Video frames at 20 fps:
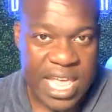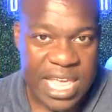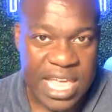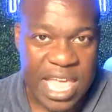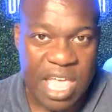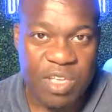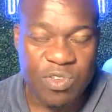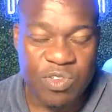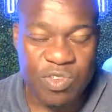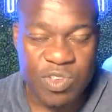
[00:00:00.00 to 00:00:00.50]

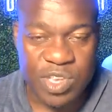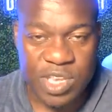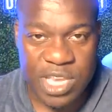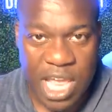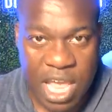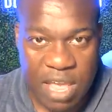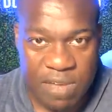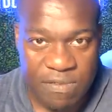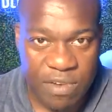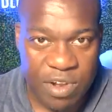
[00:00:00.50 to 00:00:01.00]
Can you
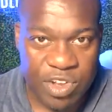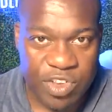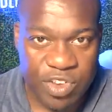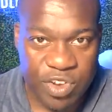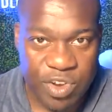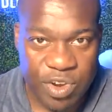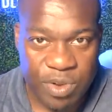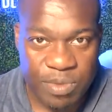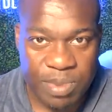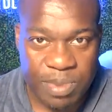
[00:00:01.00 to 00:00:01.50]
save on
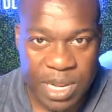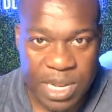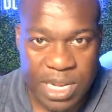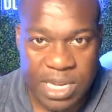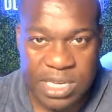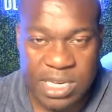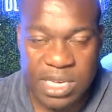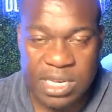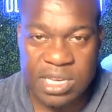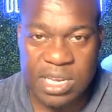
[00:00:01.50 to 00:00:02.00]
certain
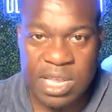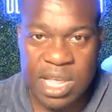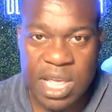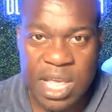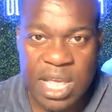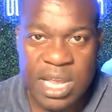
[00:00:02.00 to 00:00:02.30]
places?